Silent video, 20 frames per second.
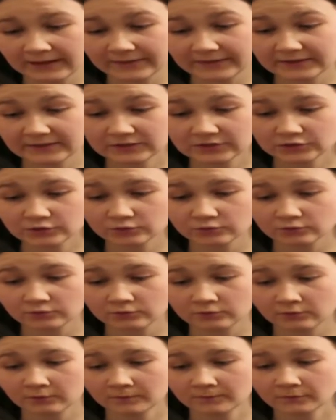and then
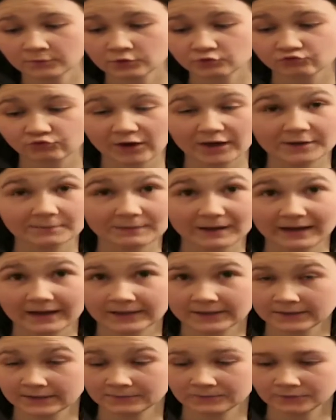saw
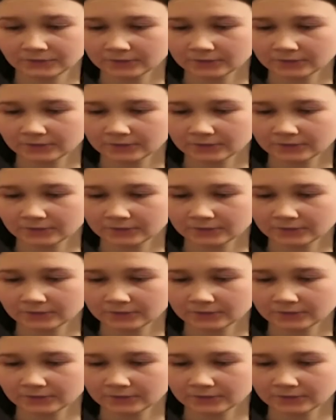Greyback.